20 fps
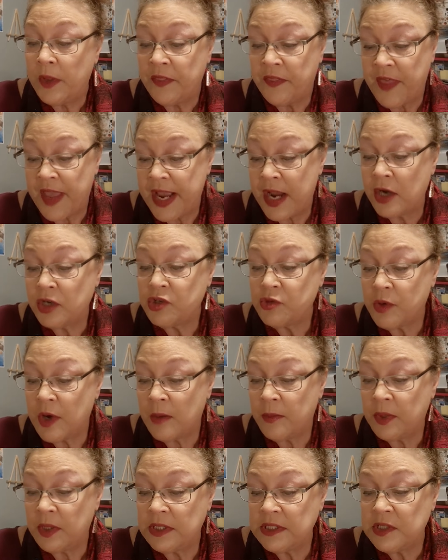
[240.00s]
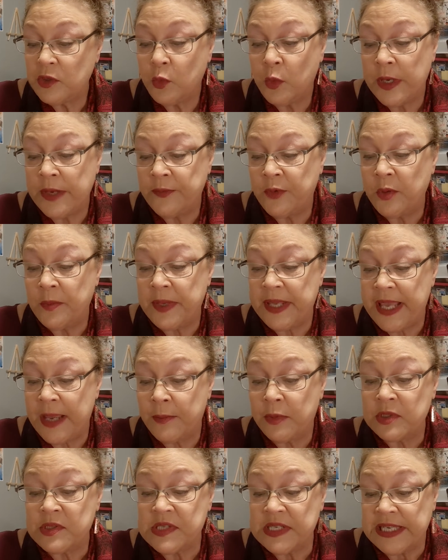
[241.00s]
When they are troubled, we will be
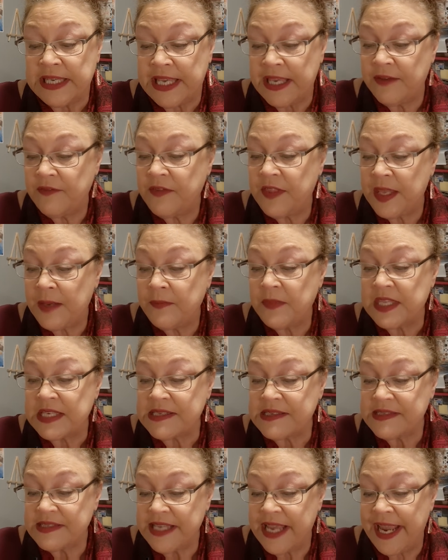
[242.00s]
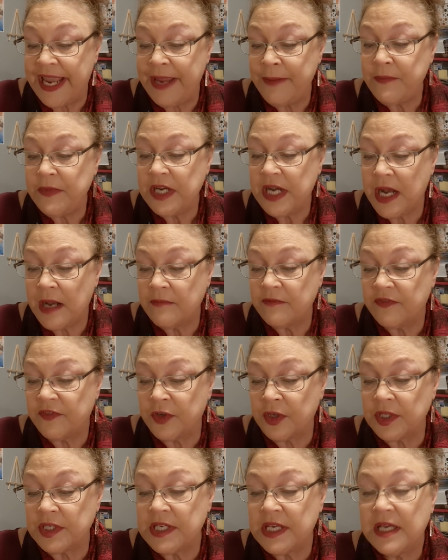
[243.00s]
able to give them the same
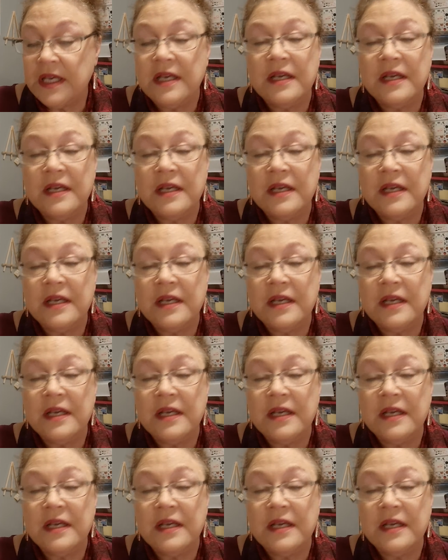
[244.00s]
comfort